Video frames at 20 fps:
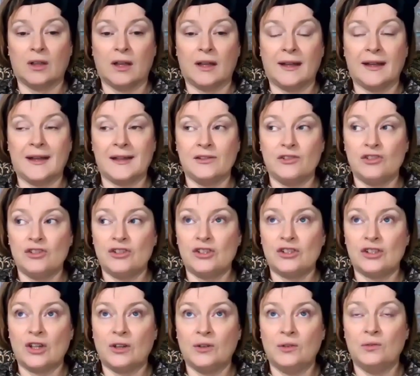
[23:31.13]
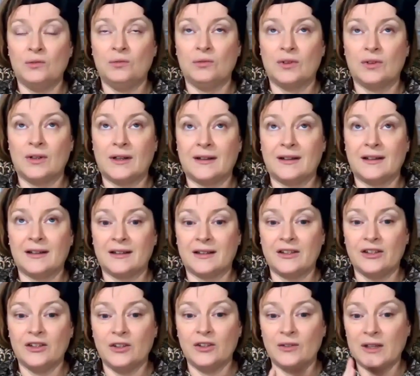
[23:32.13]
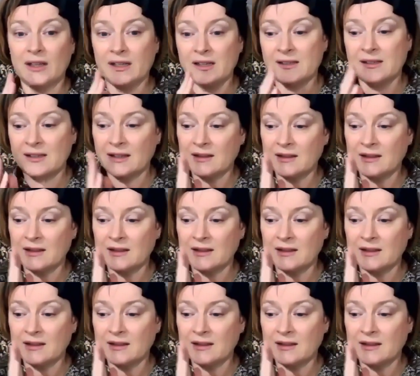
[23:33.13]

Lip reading: And so, you know, like I said,